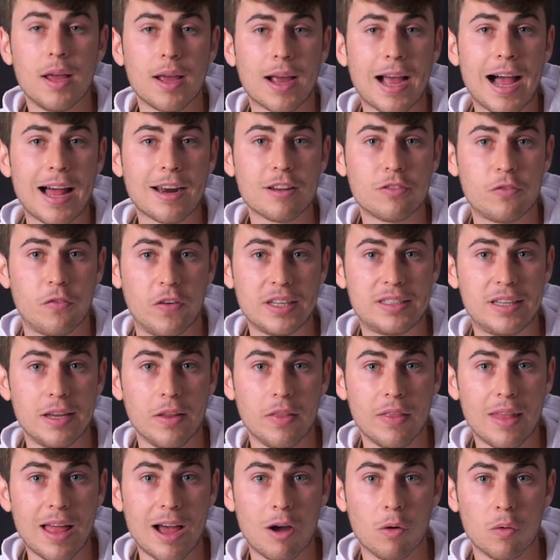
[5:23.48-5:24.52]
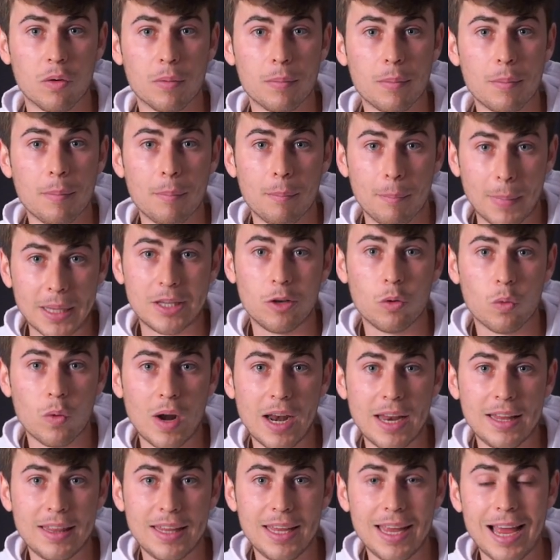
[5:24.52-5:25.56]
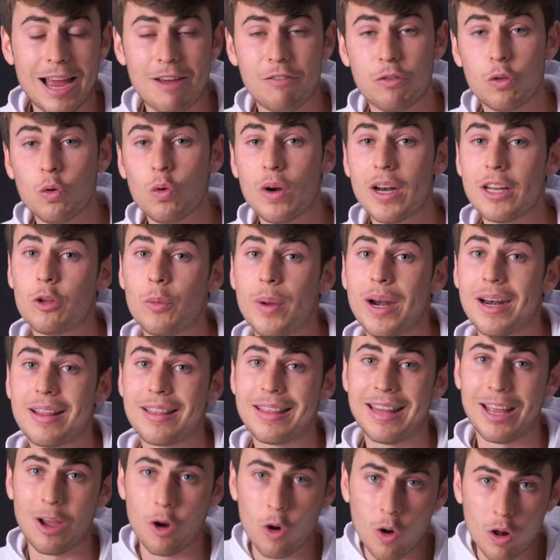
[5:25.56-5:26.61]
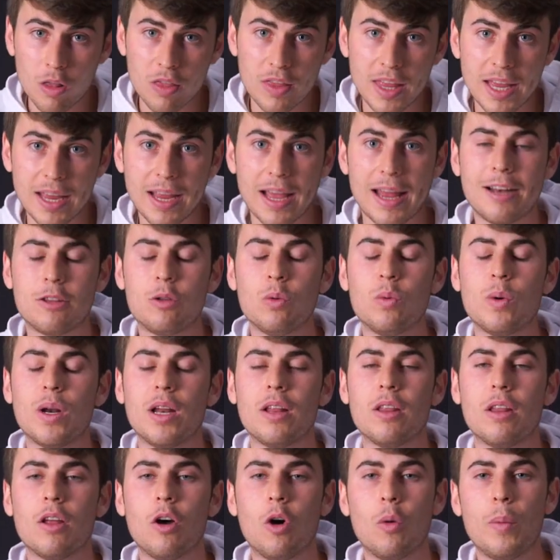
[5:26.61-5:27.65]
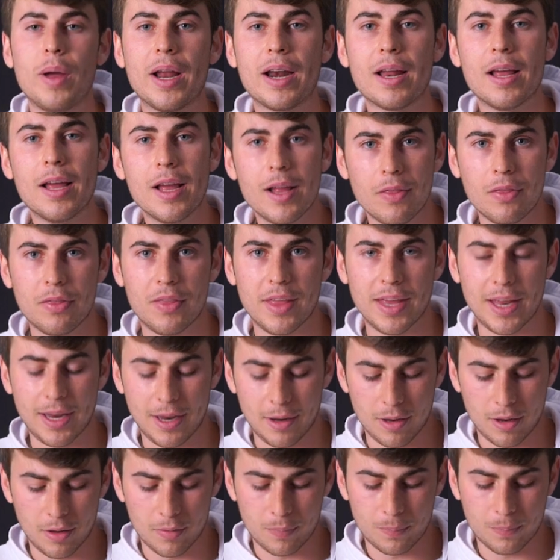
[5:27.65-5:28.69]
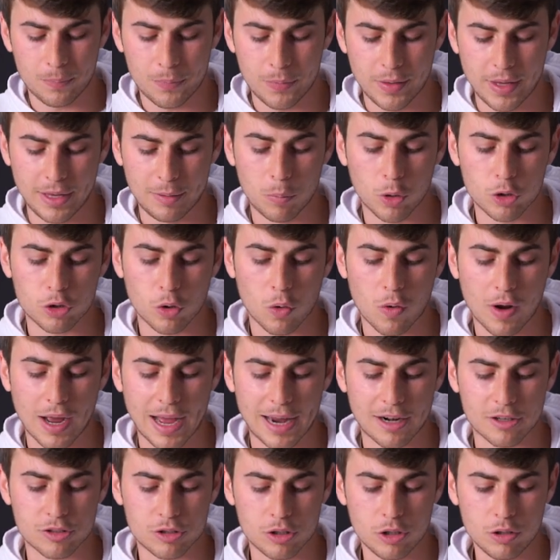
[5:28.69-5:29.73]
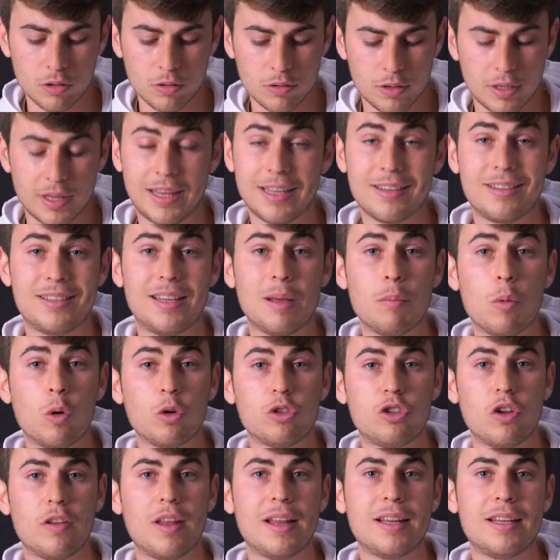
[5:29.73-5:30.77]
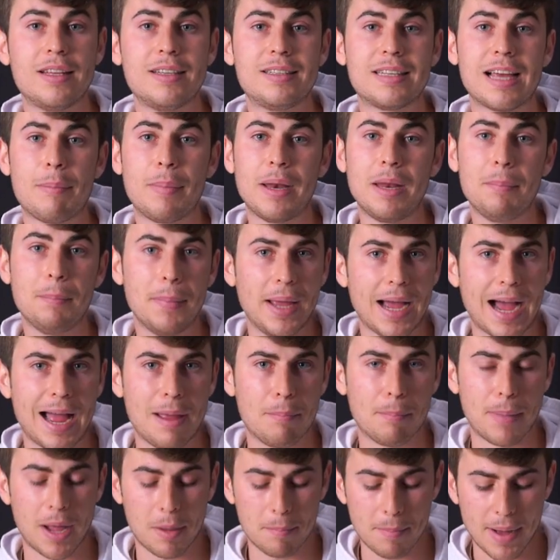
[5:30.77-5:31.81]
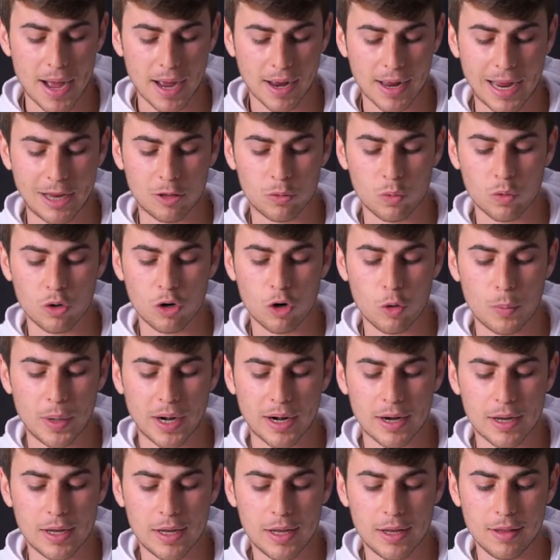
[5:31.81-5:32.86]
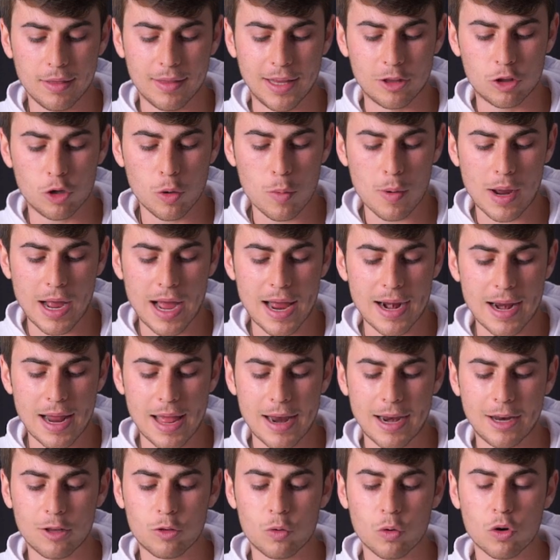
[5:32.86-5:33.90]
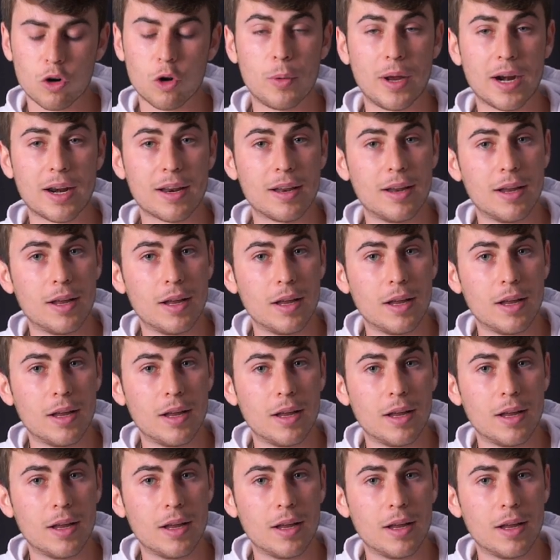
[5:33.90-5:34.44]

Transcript: cards facing down. But in reality, I've turned it over the whole deck and I've turned it over the bottom card. So this is the motion that is happening behind my back. I turn over the top card and I turn over